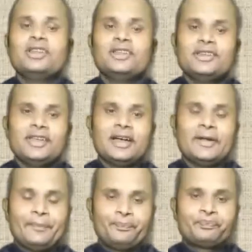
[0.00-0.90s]

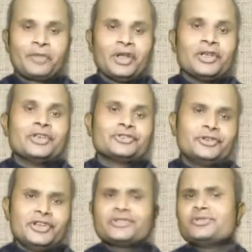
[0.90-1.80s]
India. So
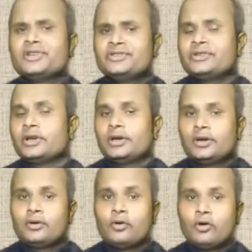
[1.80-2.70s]
dear students,
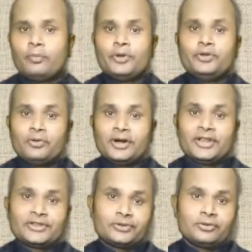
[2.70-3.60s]
hope you
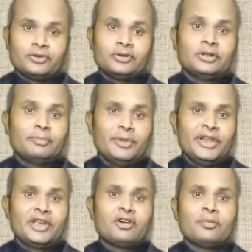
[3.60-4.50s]
understood the
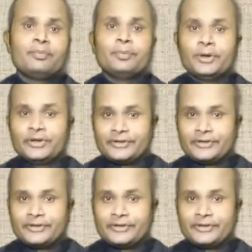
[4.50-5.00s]
meaning of first